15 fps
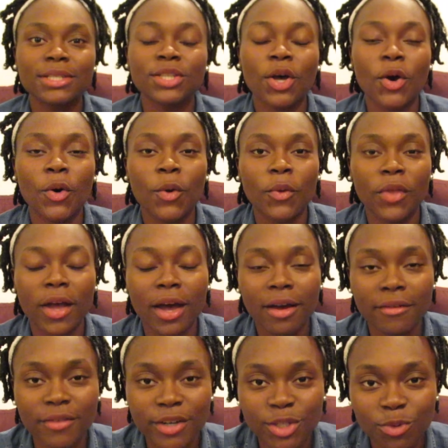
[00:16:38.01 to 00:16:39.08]
so the
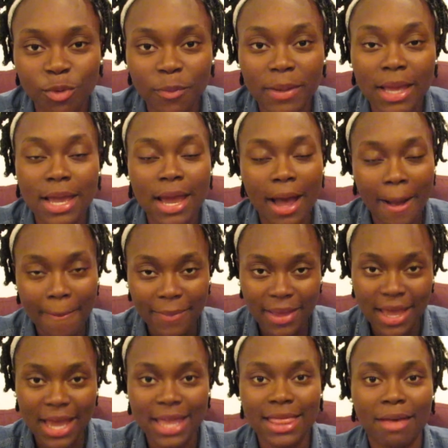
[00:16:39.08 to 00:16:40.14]
covers will be
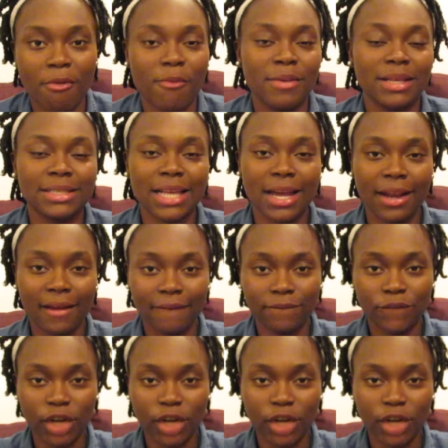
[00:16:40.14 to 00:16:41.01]
coming and they will be sounding